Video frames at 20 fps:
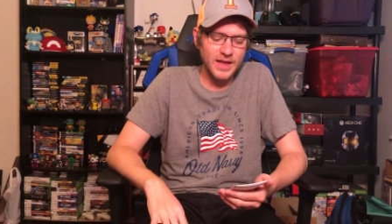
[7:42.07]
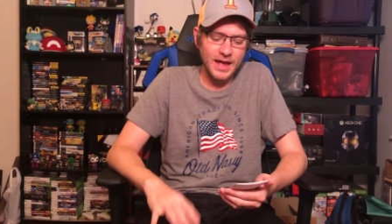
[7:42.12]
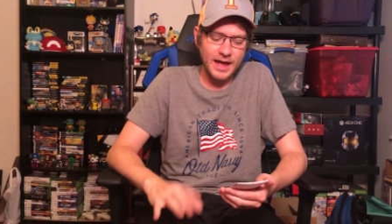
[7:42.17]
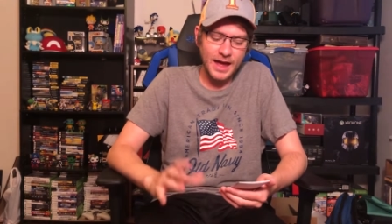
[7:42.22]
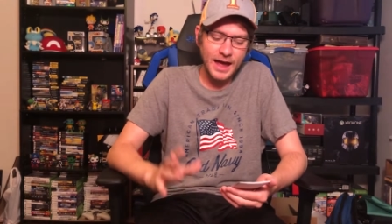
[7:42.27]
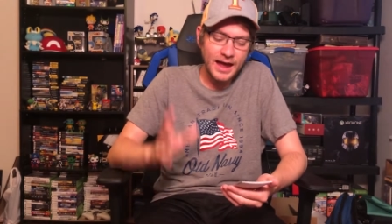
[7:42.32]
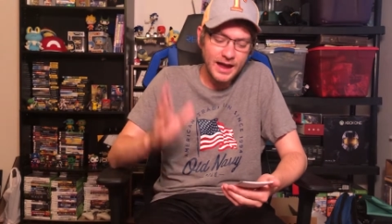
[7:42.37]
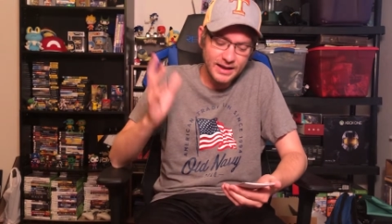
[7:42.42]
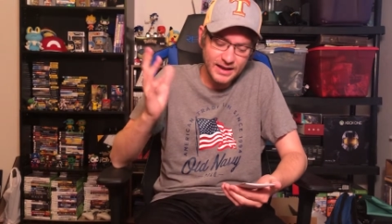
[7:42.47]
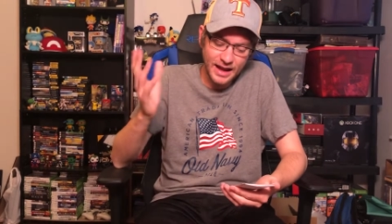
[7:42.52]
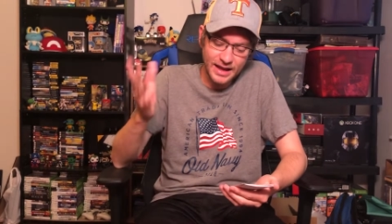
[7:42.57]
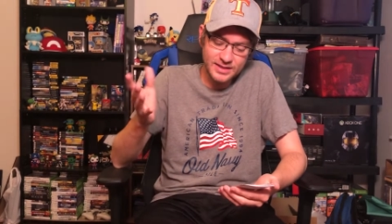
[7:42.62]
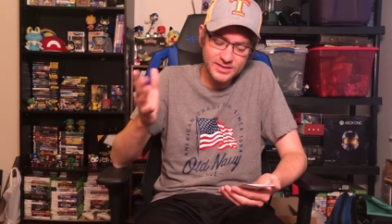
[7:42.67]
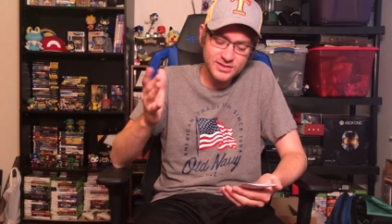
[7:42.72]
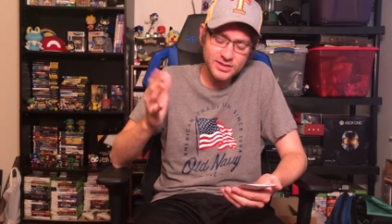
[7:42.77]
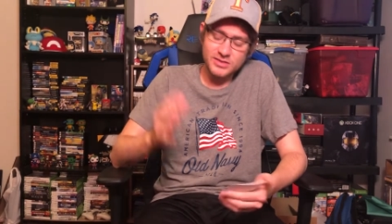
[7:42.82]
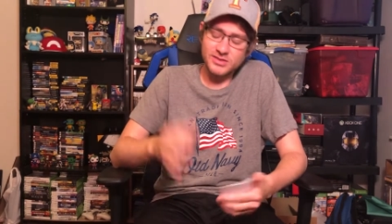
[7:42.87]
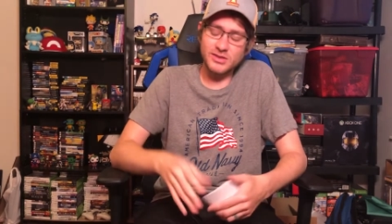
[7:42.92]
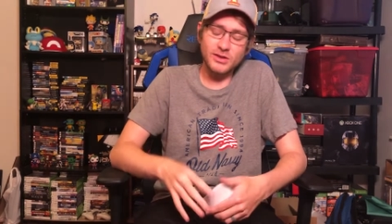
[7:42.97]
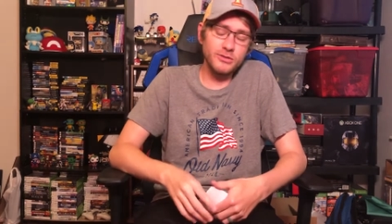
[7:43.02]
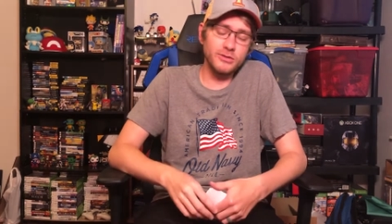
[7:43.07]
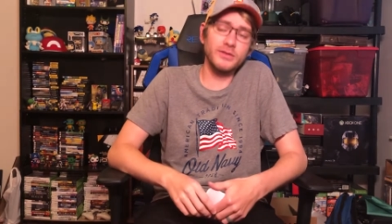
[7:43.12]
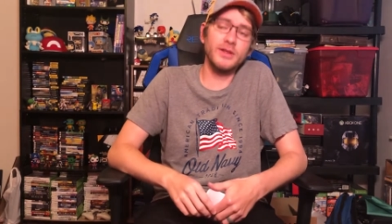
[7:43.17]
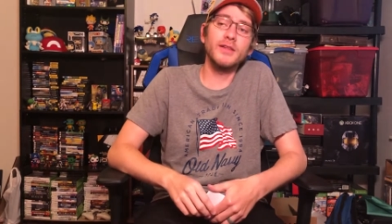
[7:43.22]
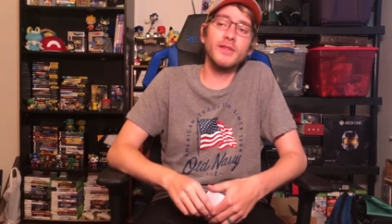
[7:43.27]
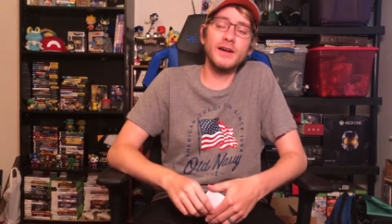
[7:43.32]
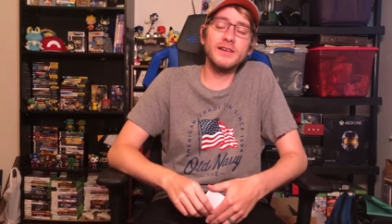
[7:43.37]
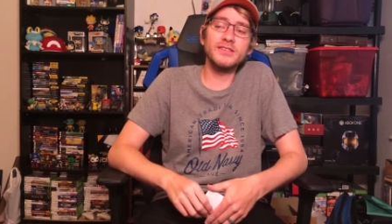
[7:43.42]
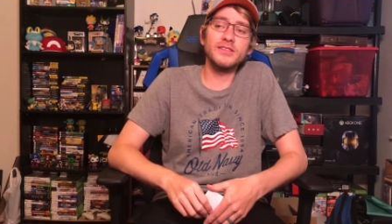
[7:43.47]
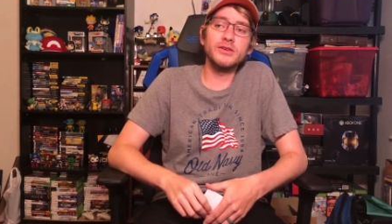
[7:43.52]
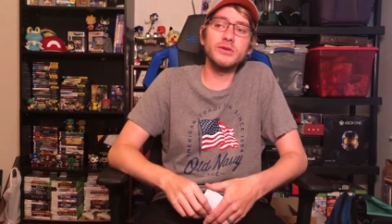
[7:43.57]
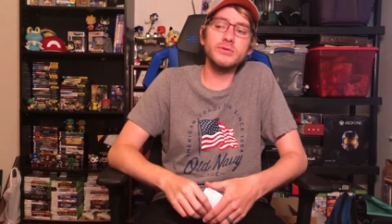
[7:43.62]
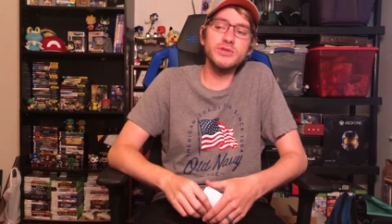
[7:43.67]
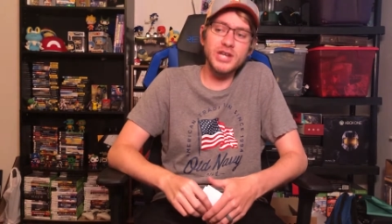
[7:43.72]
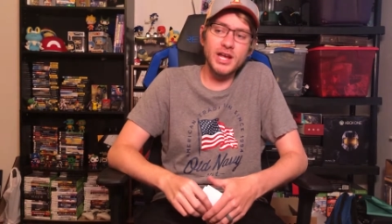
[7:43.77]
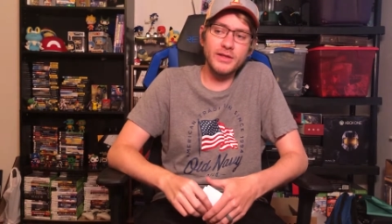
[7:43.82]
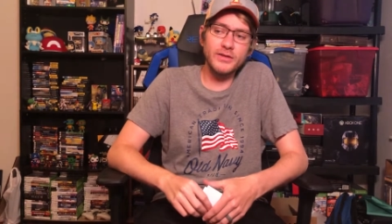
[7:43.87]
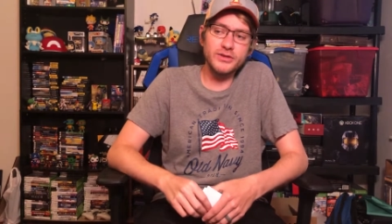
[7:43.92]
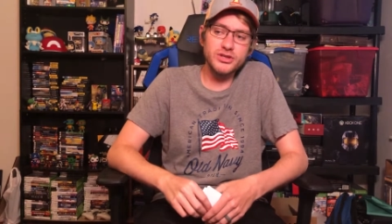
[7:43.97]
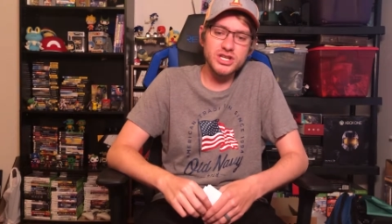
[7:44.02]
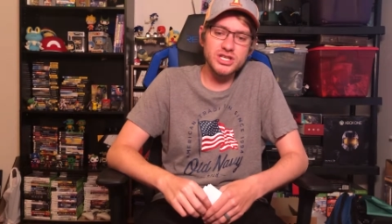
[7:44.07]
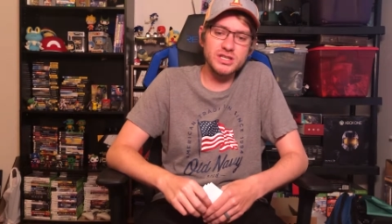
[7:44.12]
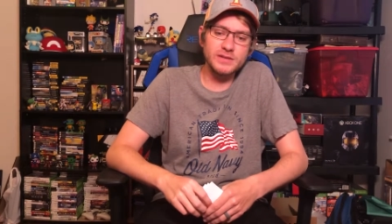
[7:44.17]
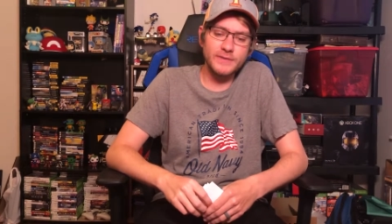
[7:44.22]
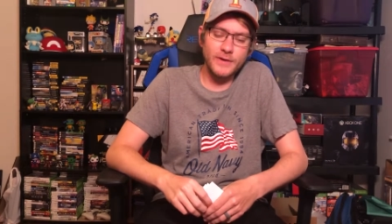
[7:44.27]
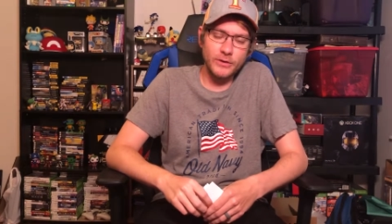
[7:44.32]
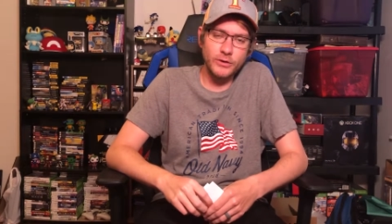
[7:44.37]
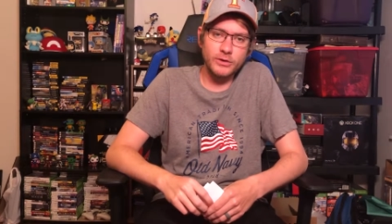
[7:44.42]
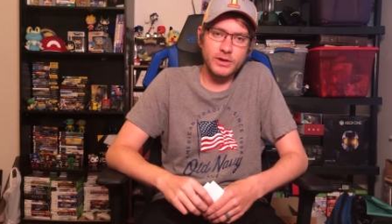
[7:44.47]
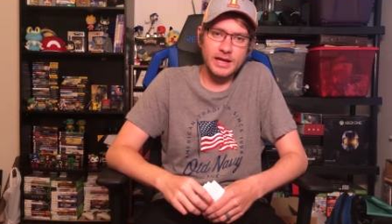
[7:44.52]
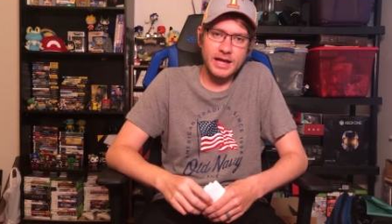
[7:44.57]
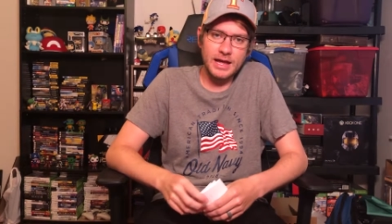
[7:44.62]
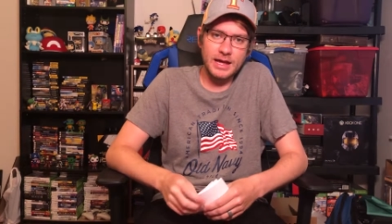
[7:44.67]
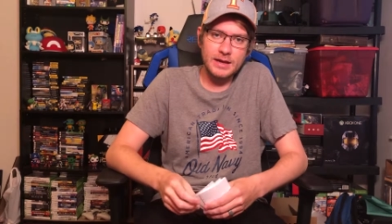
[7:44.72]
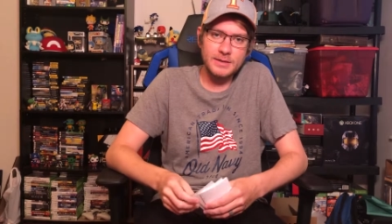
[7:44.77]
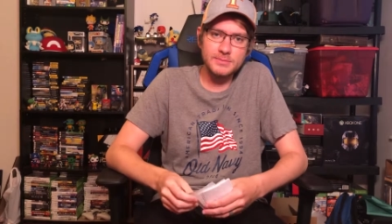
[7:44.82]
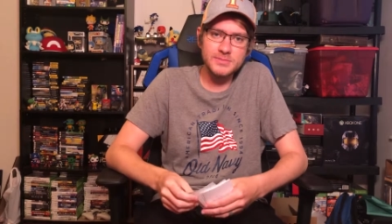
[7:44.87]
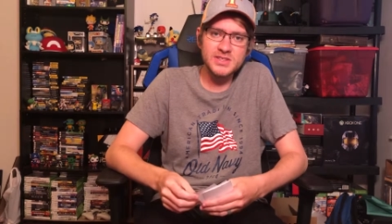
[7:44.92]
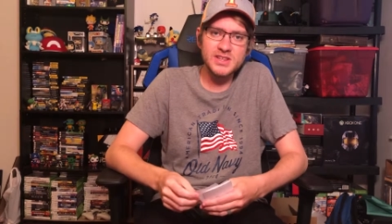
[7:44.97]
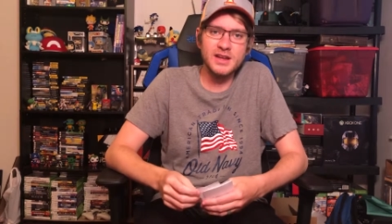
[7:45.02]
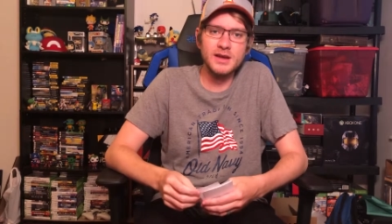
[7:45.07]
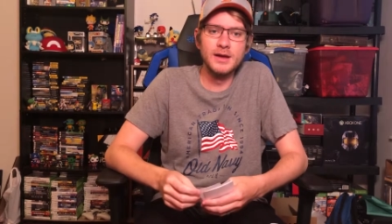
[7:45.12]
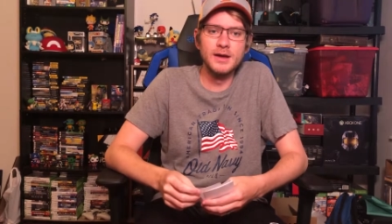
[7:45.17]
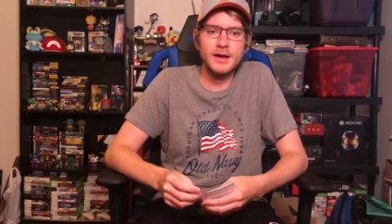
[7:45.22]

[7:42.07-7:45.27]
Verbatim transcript: And I'd certainly like to do challenges of other games.